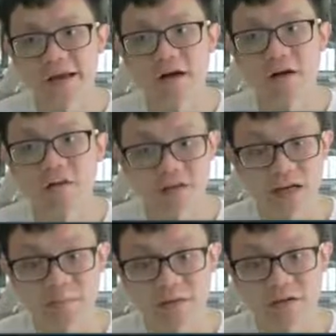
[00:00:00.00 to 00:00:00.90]
of
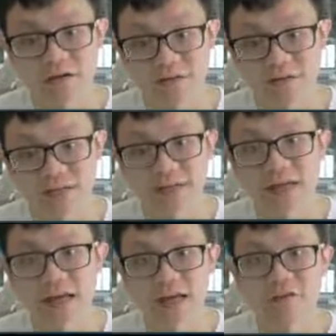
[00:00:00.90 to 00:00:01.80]
carbon dioxide
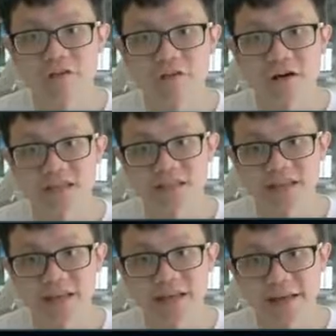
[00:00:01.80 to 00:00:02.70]
and for
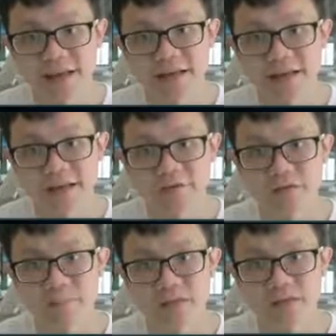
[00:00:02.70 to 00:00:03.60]
exhaling air it
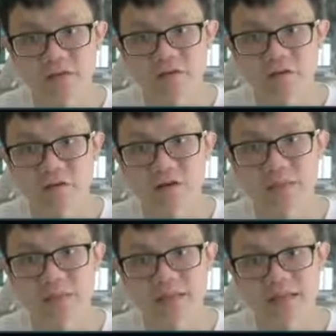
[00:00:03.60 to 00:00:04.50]
will be
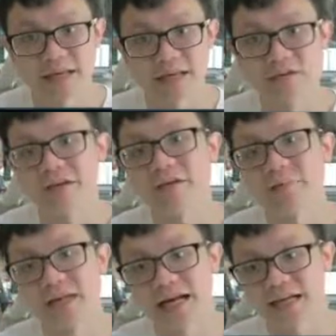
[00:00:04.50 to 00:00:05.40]
4% so that will
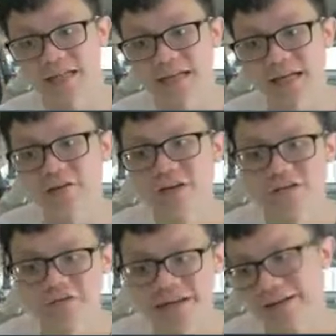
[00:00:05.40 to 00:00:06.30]
be the answer I don't need
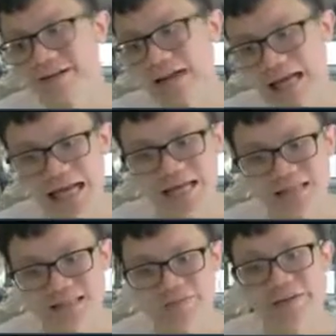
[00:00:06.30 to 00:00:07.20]
to write down lah huh?
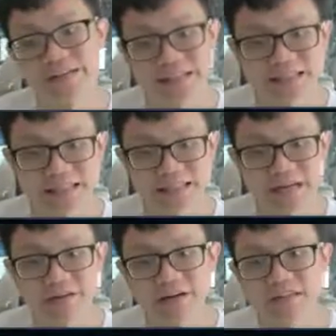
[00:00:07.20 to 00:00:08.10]
it's very easy
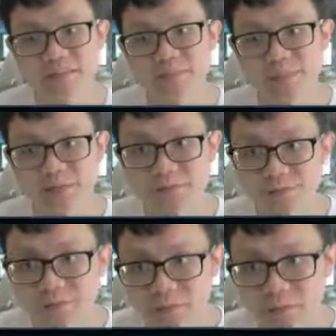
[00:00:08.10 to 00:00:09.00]
uh, very simple
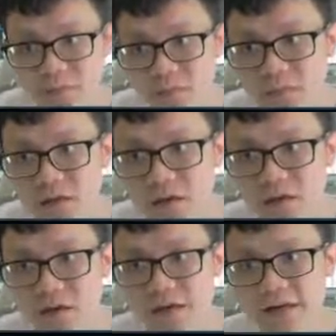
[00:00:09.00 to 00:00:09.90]

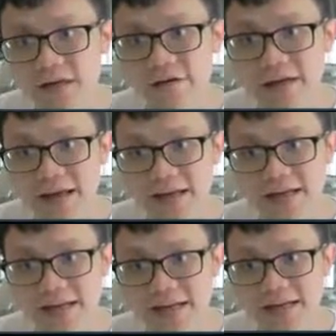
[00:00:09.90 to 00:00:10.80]
Next inhale air
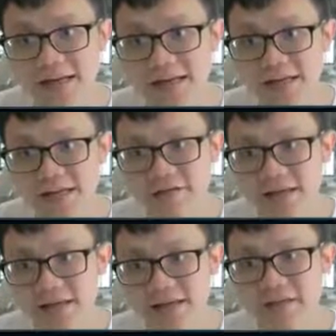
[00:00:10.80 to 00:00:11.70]
again. Uh, ah, inhale
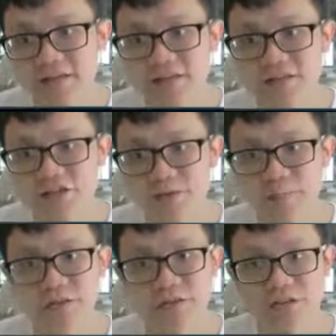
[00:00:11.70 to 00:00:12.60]
air is
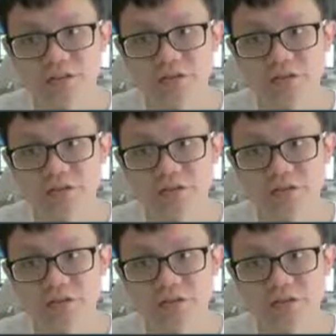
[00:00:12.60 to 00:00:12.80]
0.03%.